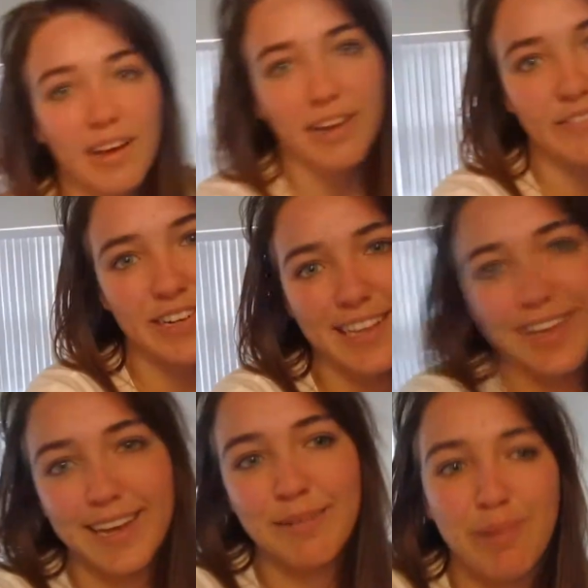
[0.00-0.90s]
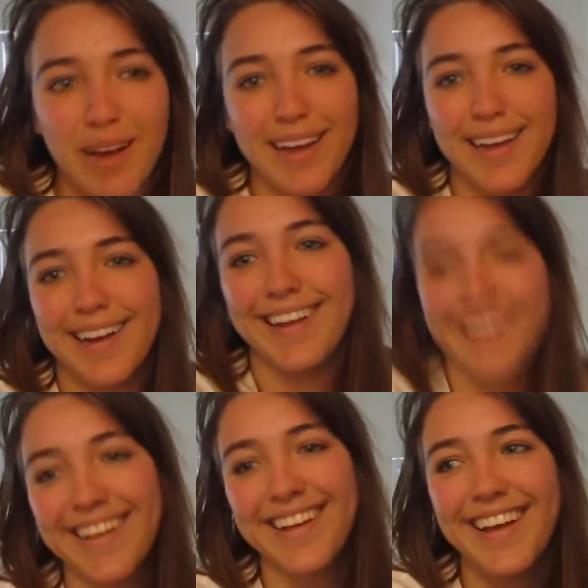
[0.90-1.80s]
I have to clean. But
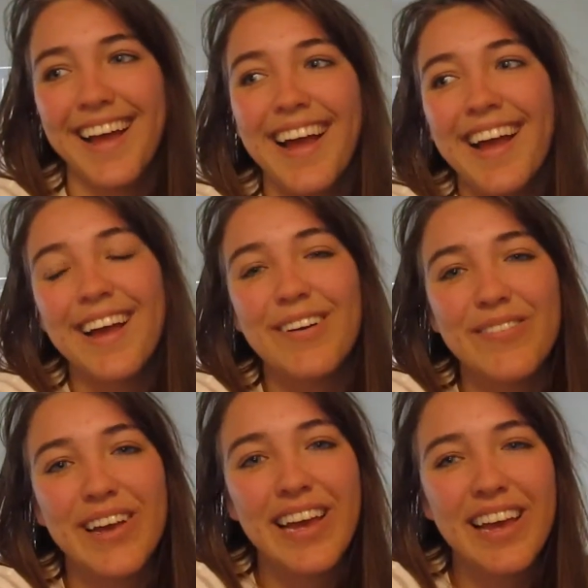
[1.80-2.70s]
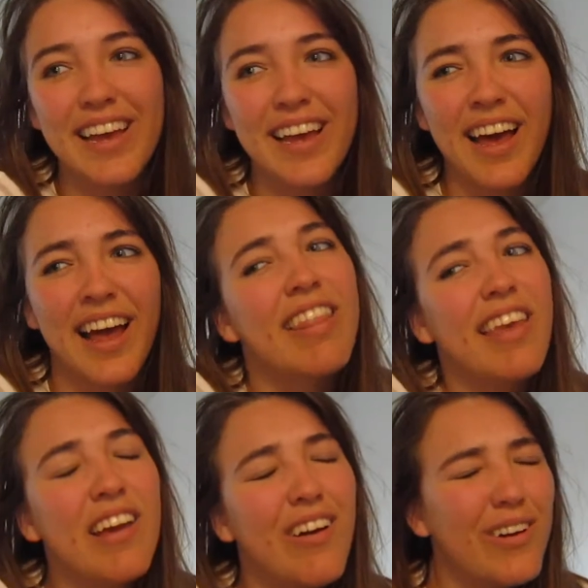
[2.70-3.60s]
we, I
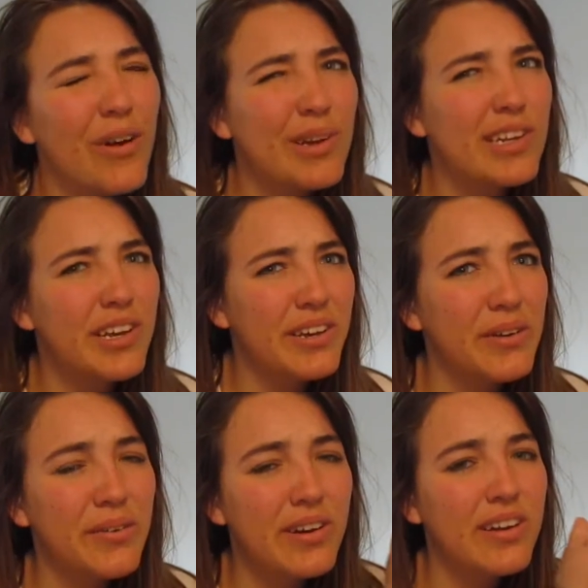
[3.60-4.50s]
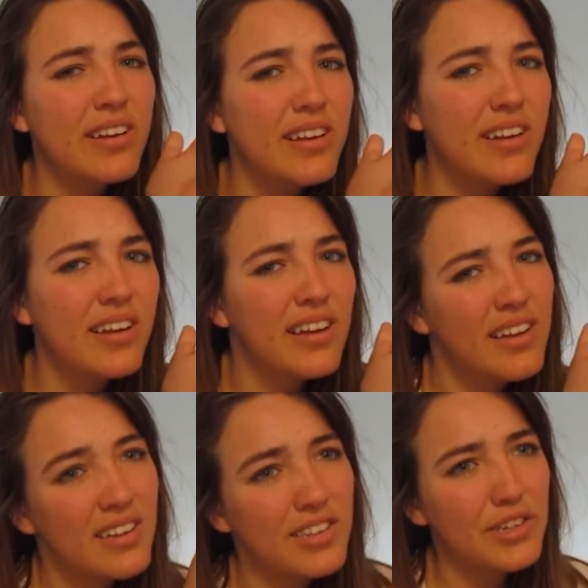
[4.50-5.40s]
think, are going to
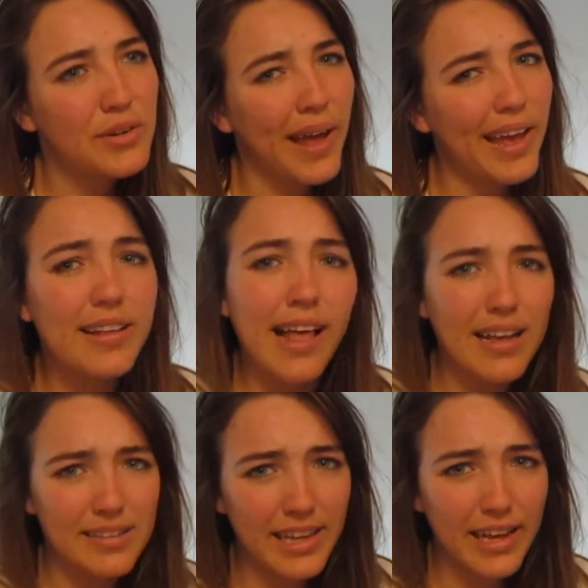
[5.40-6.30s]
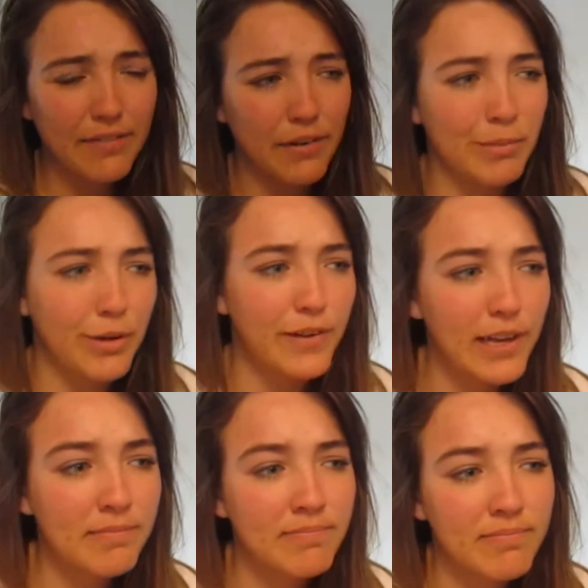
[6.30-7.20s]
do a class thing for
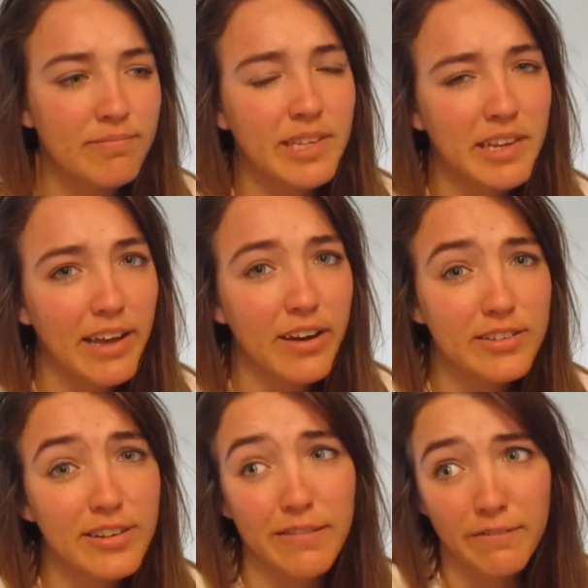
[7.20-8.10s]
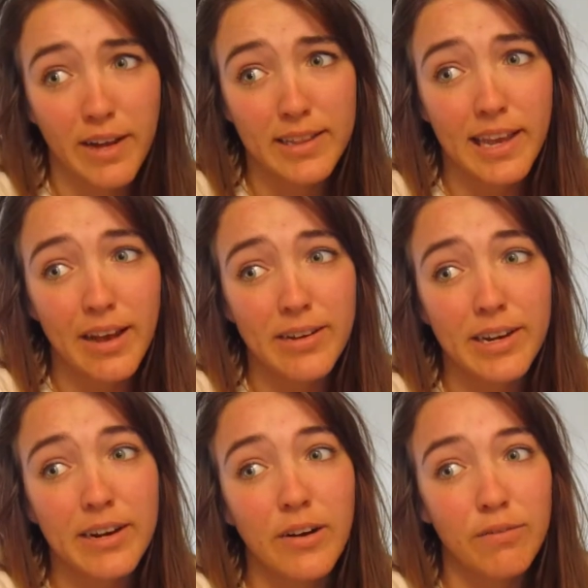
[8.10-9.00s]
moving to get our stuff finally out
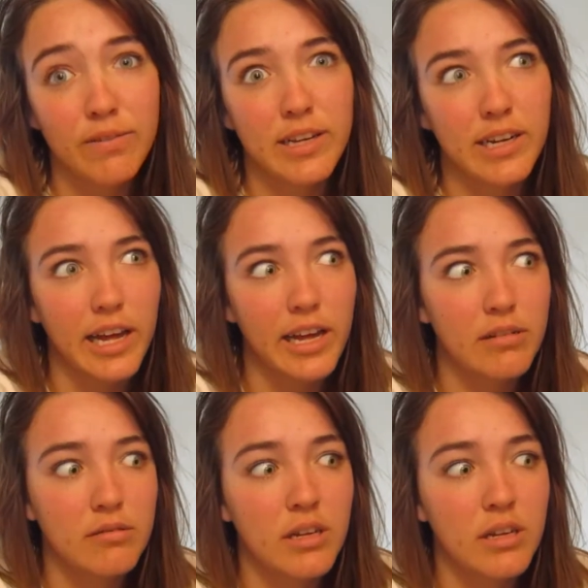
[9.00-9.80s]
here, hopefully today.